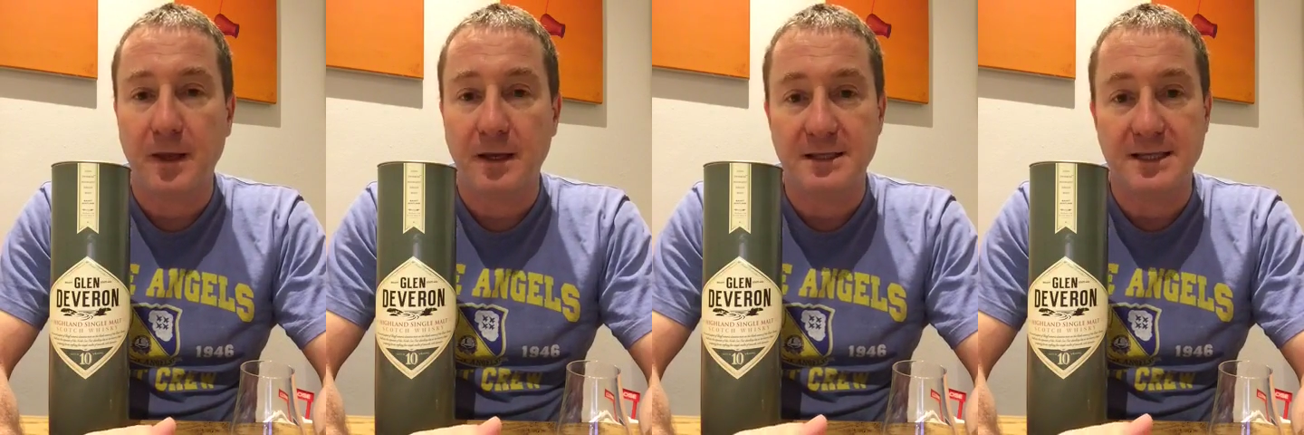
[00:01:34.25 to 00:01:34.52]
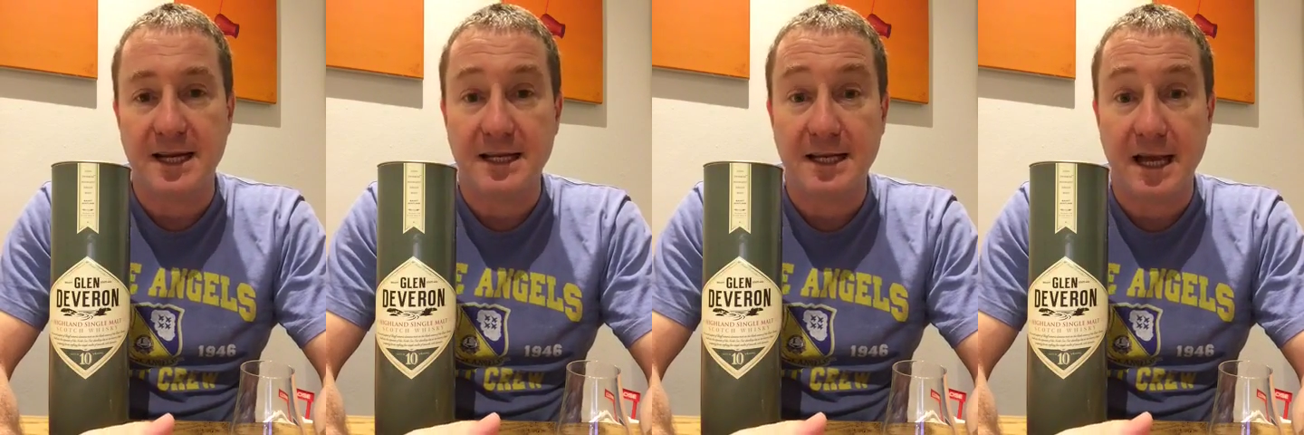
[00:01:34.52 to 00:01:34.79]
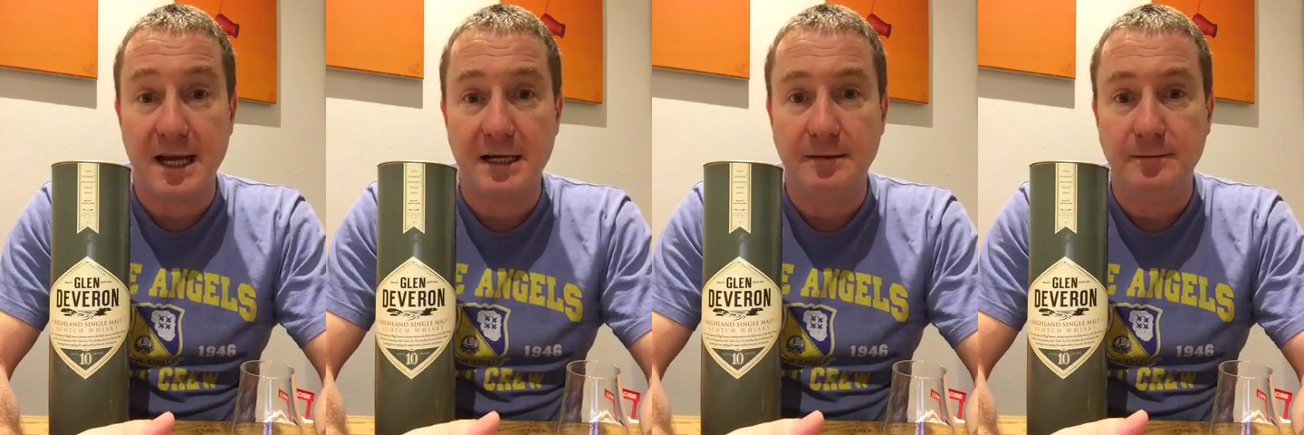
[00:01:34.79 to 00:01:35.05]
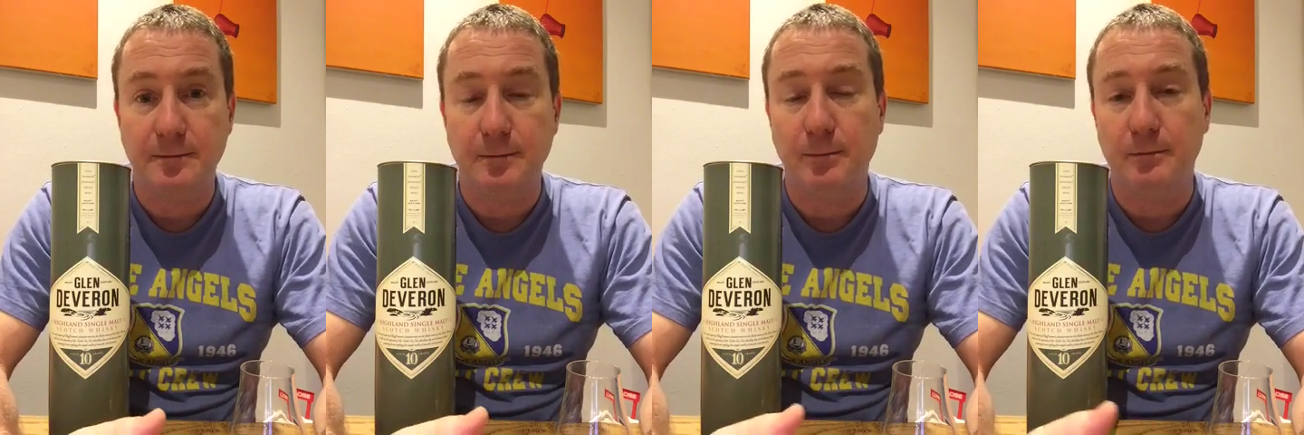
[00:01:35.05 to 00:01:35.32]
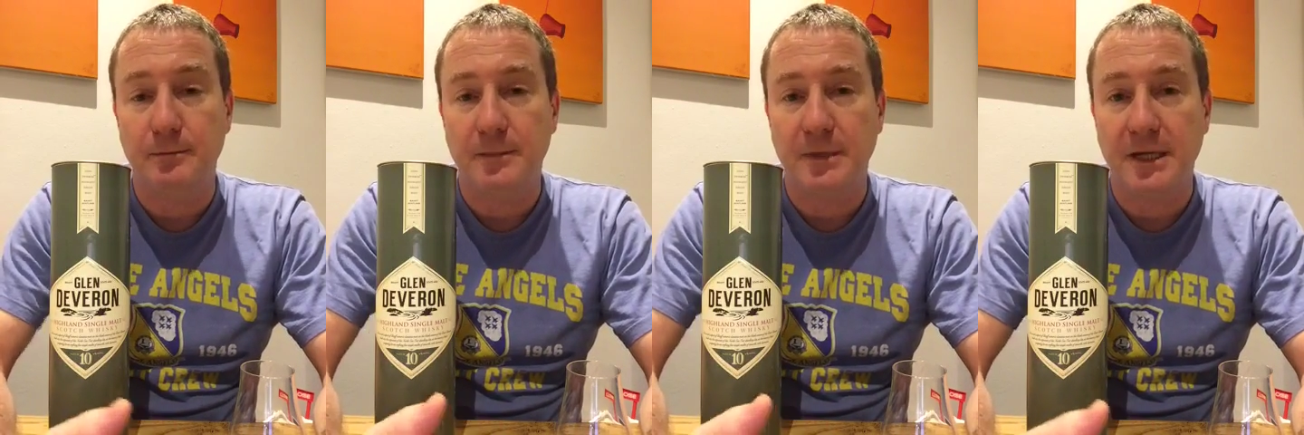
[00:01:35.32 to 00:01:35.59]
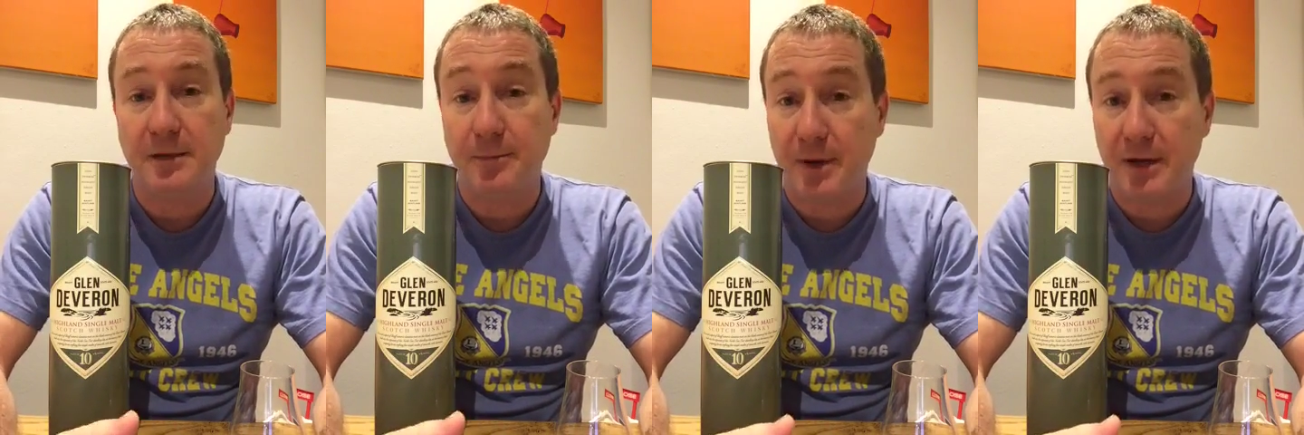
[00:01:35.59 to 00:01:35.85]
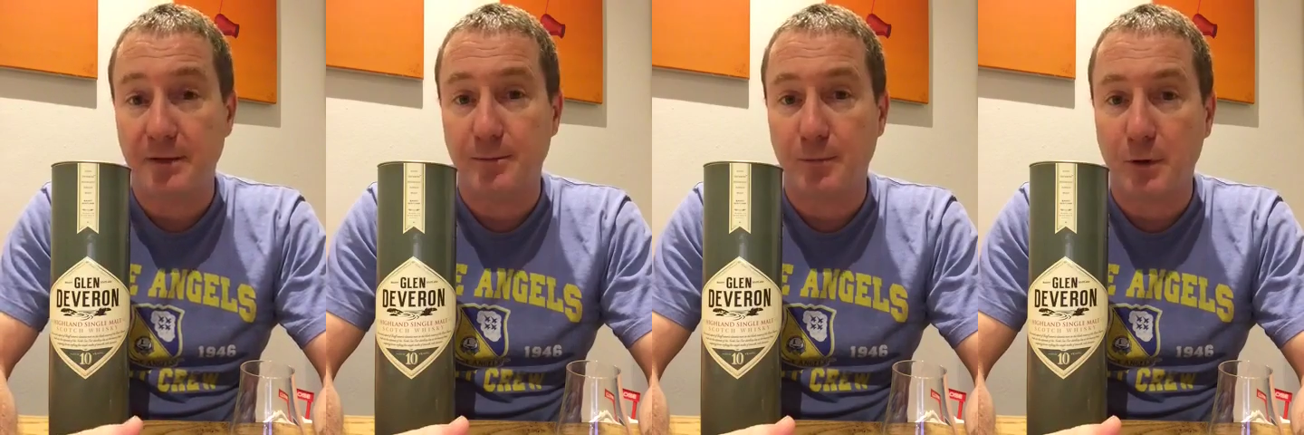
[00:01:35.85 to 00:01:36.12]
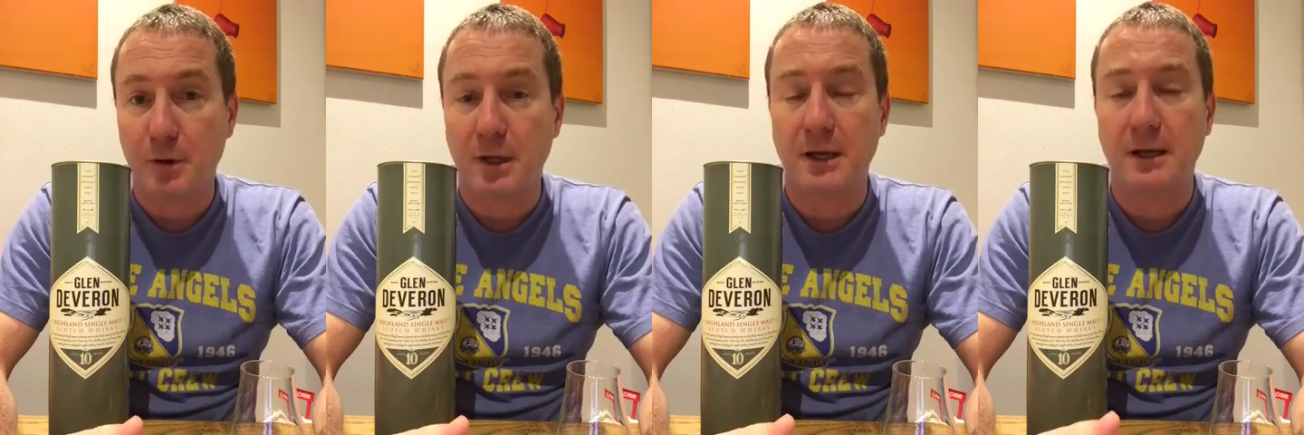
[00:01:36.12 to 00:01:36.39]
a dedicated independent
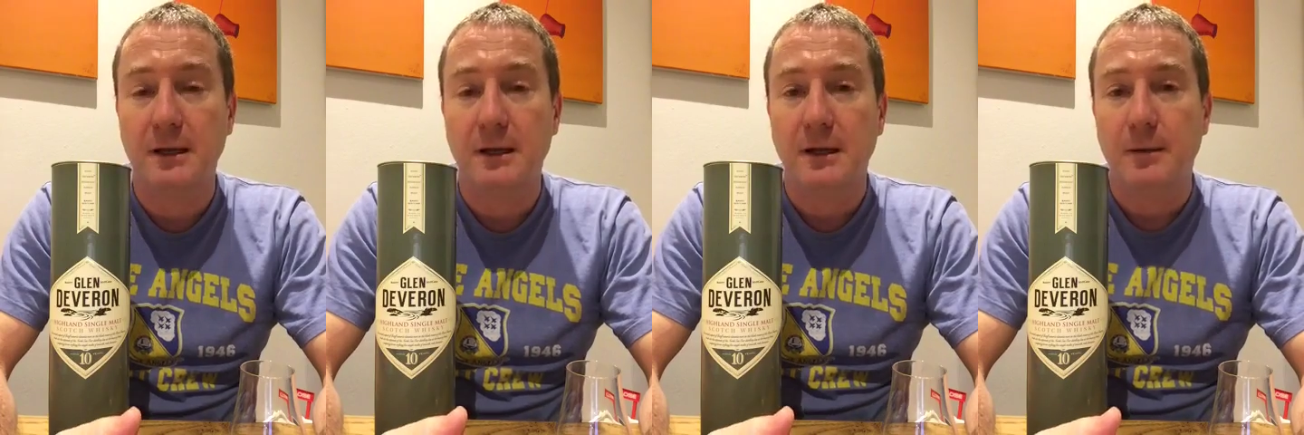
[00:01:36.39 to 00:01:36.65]
bottler,